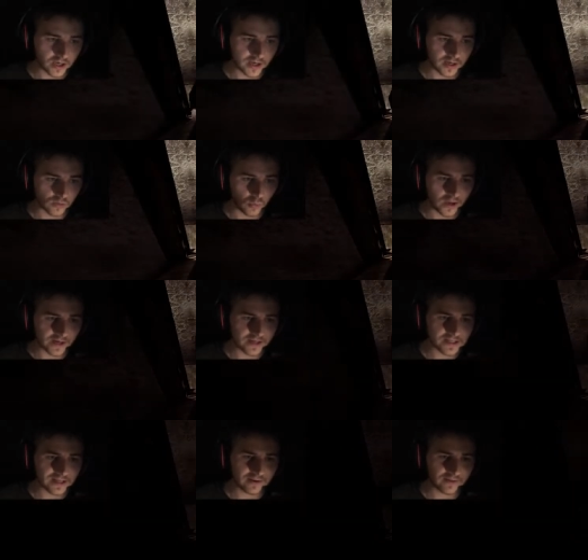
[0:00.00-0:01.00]
and
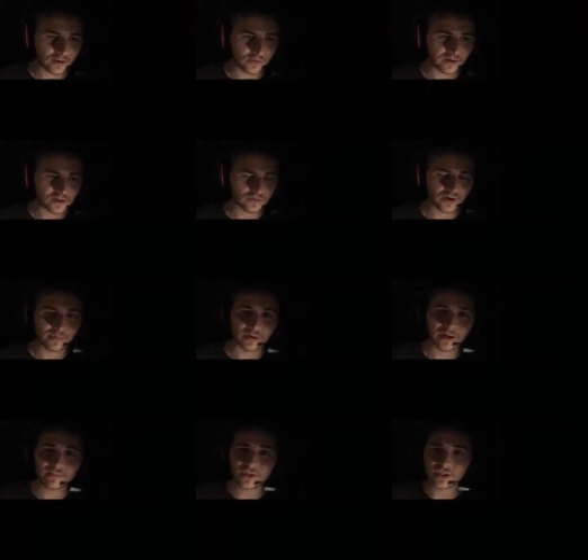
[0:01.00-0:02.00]
witness another loading screen,
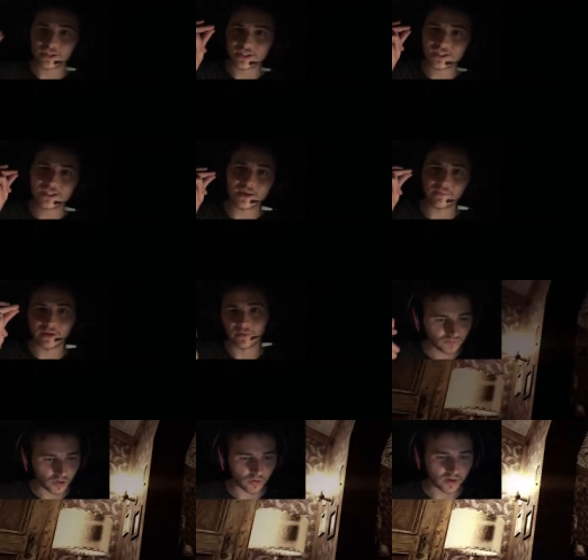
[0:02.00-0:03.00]
but I'm just gonna skip the
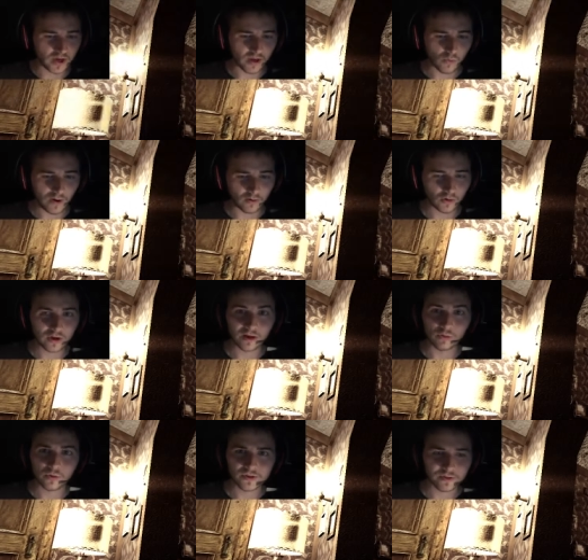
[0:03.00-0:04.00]
Okay, wow, look
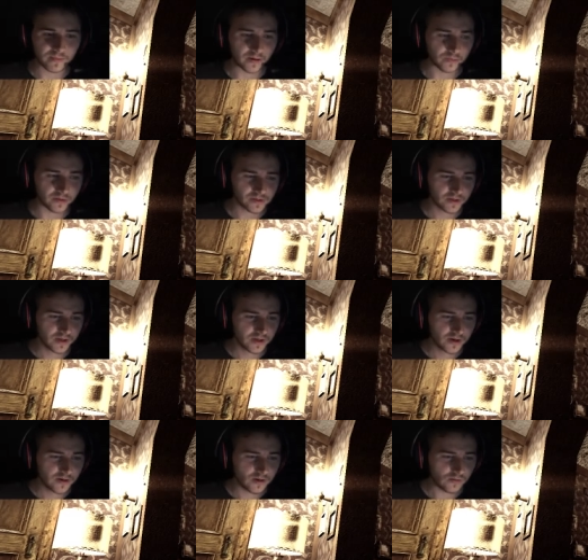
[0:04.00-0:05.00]
how awesome that was.
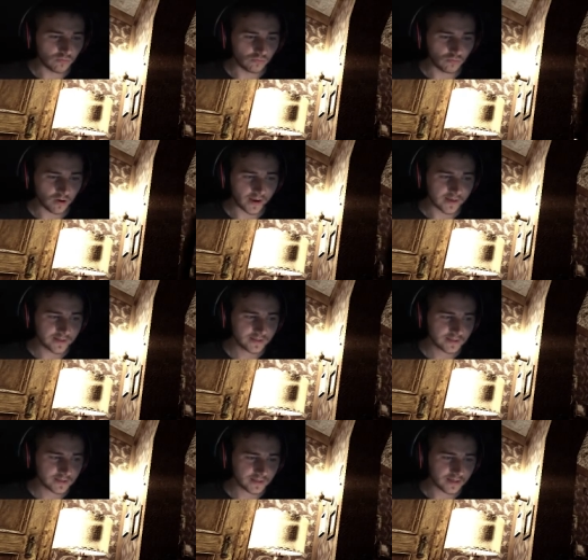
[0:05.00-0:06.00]

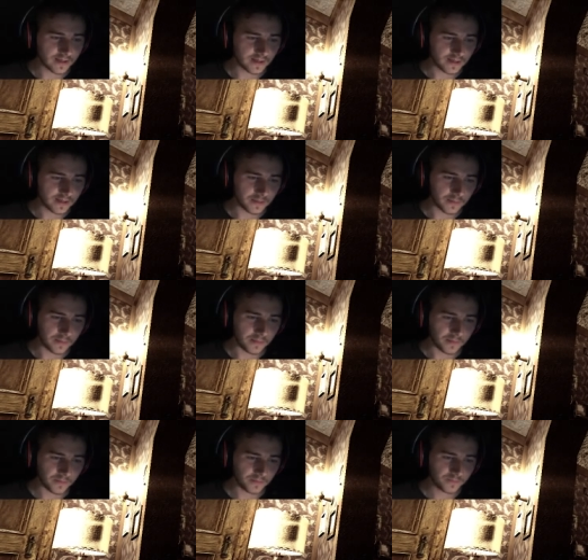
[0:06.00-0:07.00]
Right,
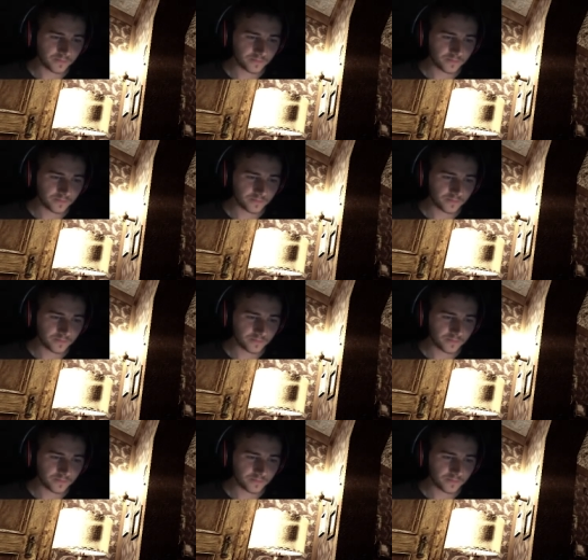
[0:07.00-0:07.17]
um...